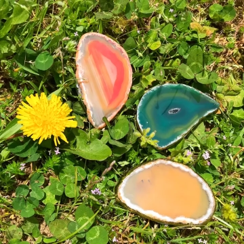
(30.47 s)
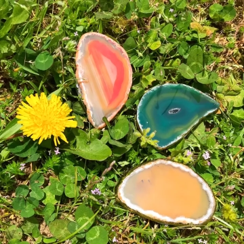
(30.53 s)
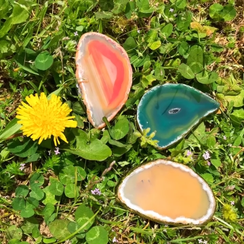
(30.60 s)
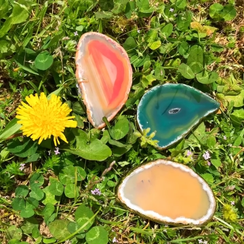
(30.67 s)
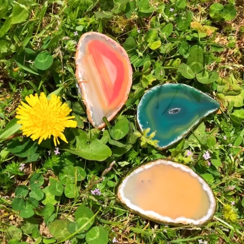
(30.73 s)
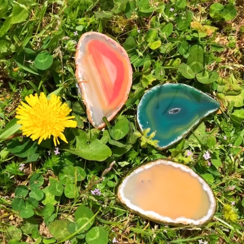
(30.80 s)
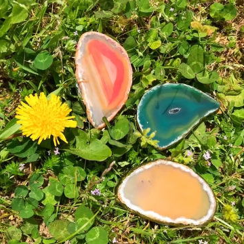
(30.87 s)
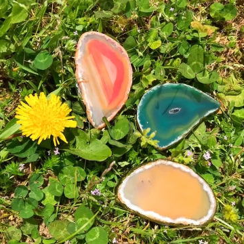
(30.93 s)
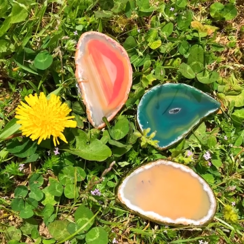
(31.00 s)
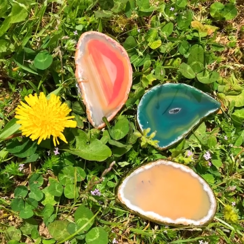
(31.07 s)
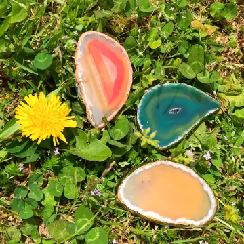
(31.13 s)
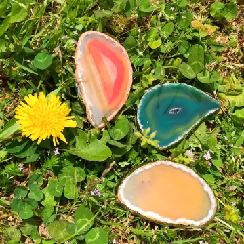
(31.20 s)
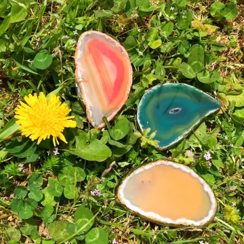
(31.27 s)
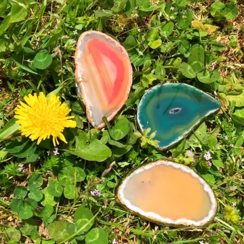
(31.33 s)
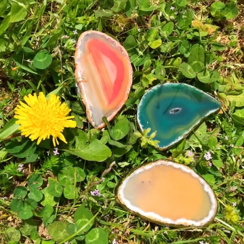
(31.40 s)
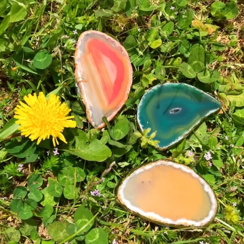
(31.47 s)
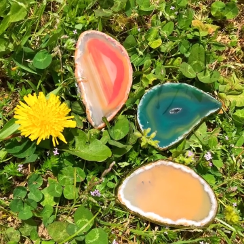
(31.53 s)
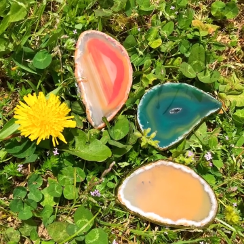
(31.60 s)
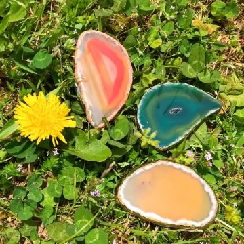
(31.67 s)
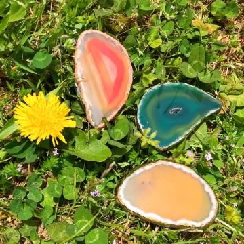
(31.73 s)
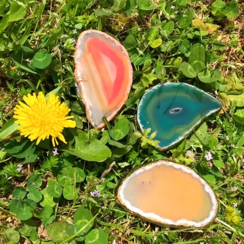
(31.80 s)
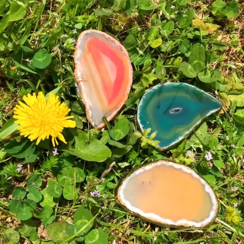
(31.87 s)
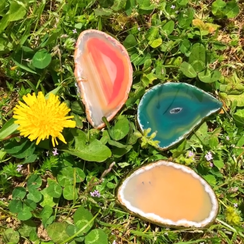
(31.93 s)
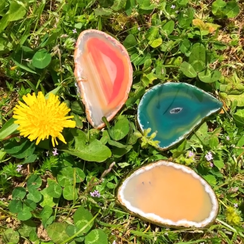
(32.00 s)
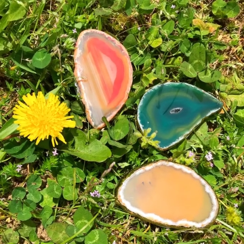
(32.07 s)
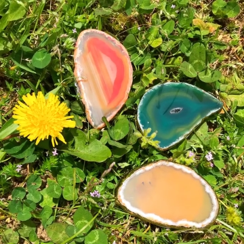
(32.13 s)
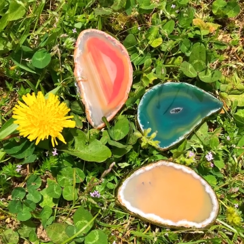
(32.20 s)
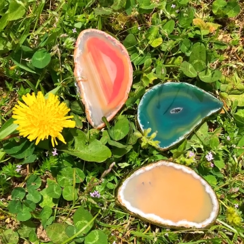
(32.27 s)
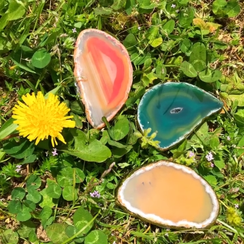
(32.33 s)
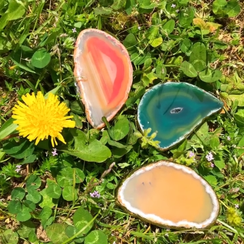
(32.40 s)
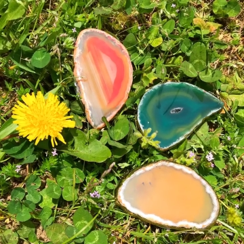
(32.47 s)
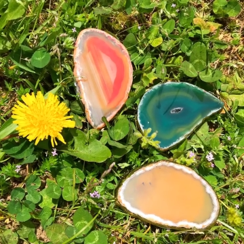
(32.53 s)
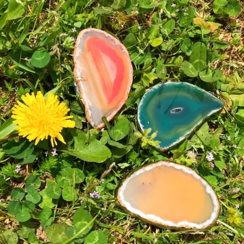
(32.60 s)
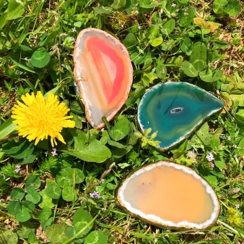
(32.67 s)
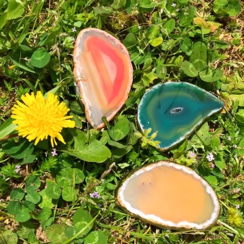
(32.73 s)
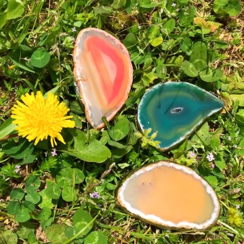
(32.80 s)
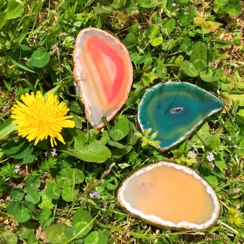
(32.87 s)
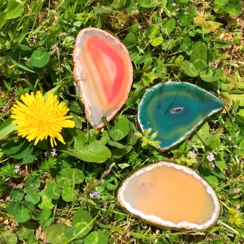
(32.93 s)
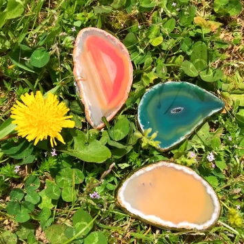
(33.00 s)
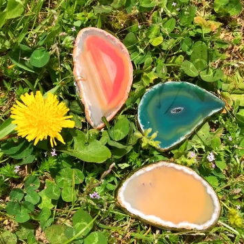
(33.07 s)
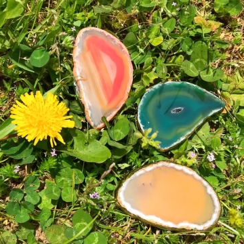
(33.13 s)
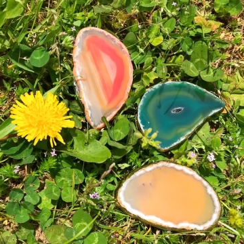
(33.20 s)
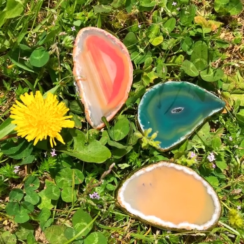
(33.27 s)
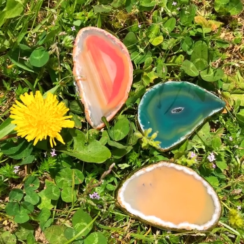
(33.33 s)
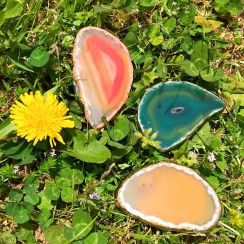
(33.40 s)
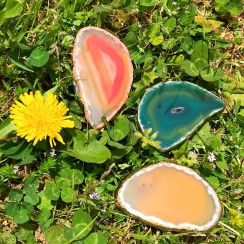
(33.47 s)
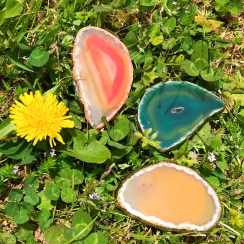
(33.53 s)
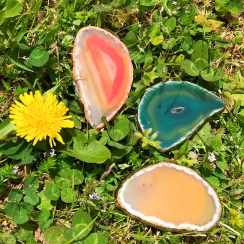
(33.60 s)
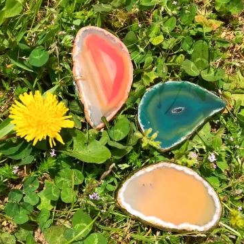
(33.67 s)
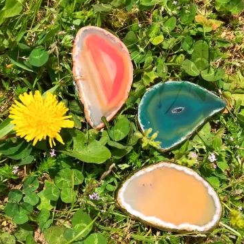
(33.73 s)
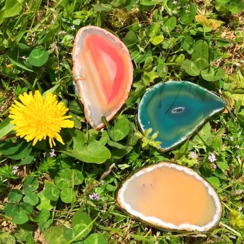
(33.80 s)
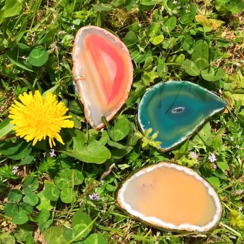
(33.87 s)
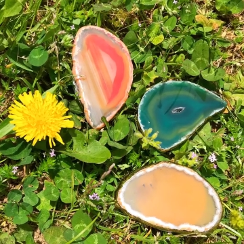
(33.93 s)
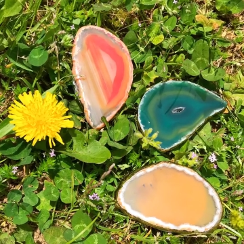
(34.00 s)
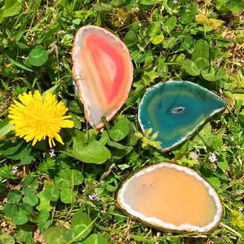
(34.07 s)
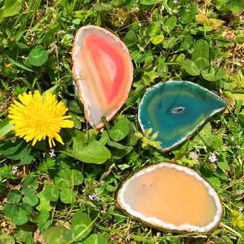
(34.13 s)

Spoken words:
(no speaker visible)